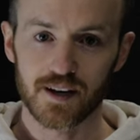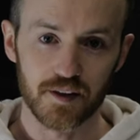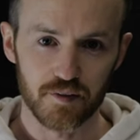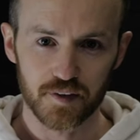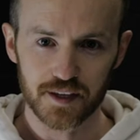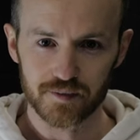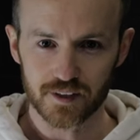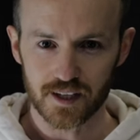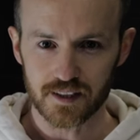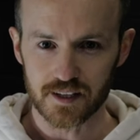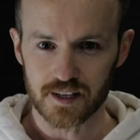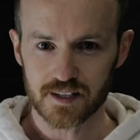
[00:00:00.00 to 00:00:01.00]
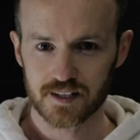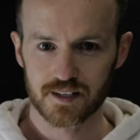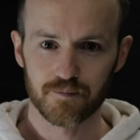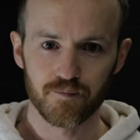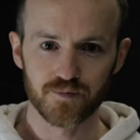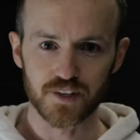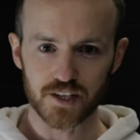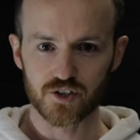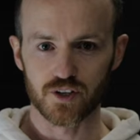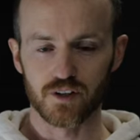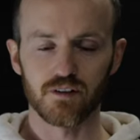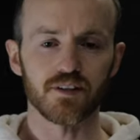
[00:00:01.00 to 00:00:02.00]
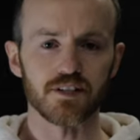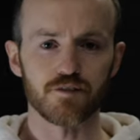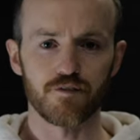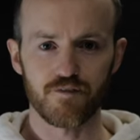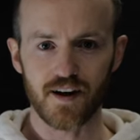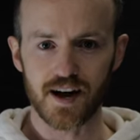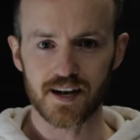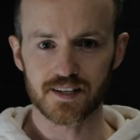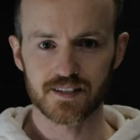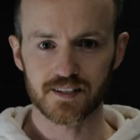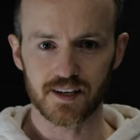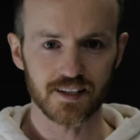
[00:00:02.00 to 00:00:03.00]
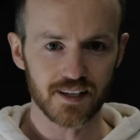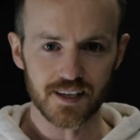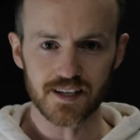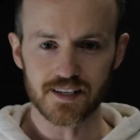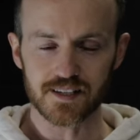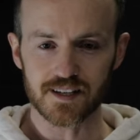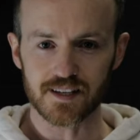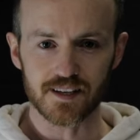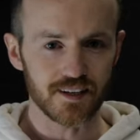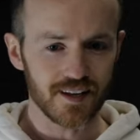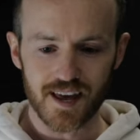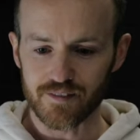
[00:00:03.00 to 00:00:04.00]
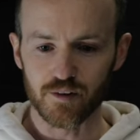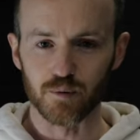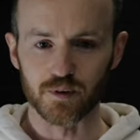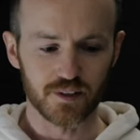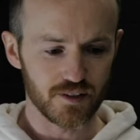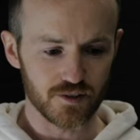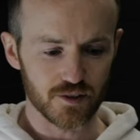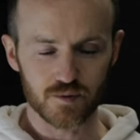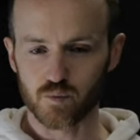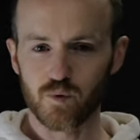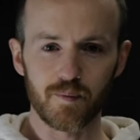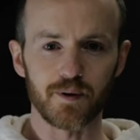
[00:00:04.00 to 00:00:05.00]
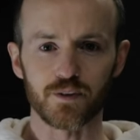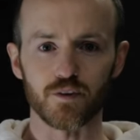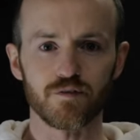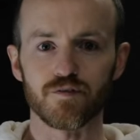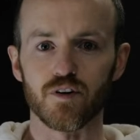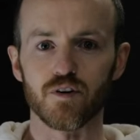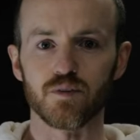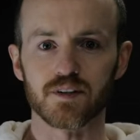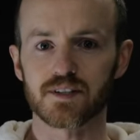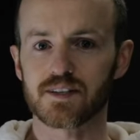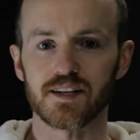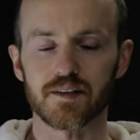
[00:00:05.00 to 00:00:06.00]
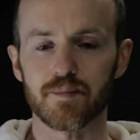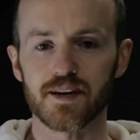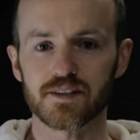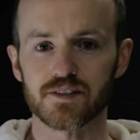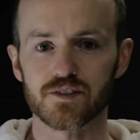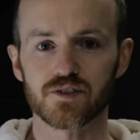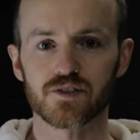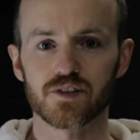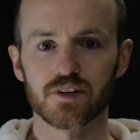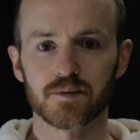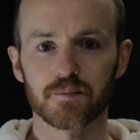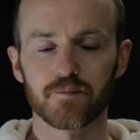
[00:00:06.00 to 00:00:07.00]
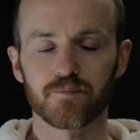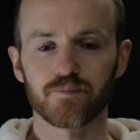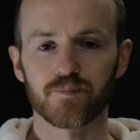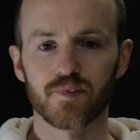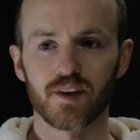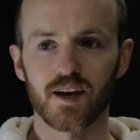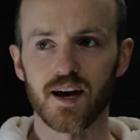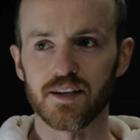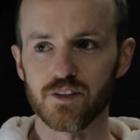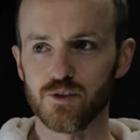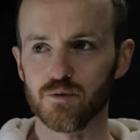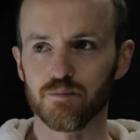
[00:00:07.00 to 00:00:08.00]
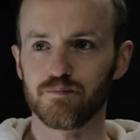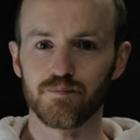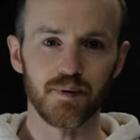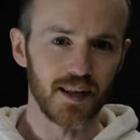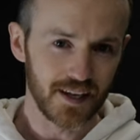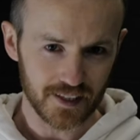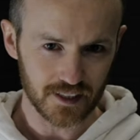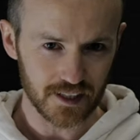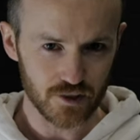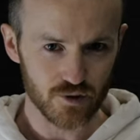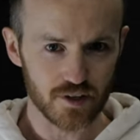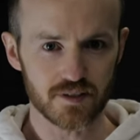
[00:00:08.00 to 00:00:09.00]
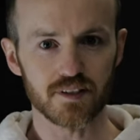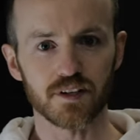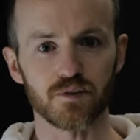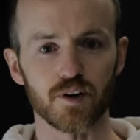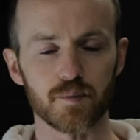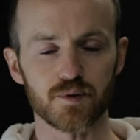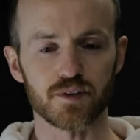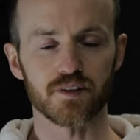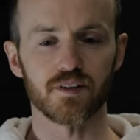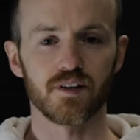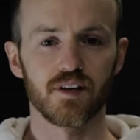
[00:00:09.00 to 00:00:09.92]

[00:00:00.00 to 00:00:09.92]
And think of it like this digital is fast and easy, and everyone can just whip out their phone and send a message, and you blindly trust the encryption.